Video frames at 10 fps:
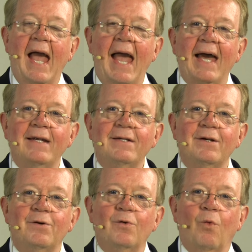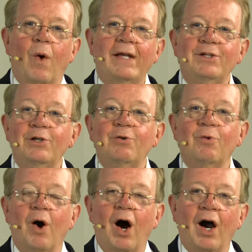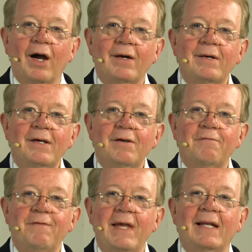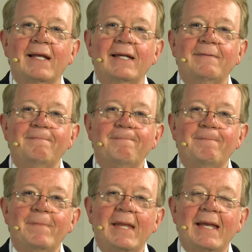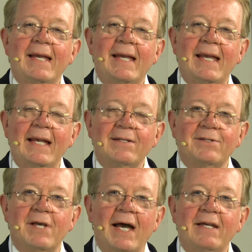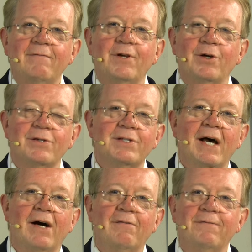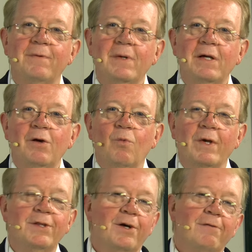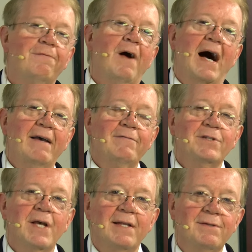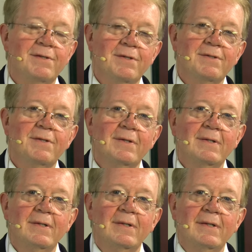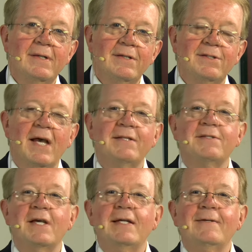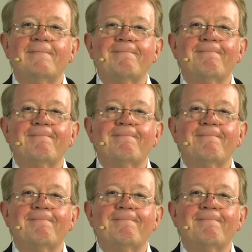and what you are feeling inside of yourself with your five senses. Sensing,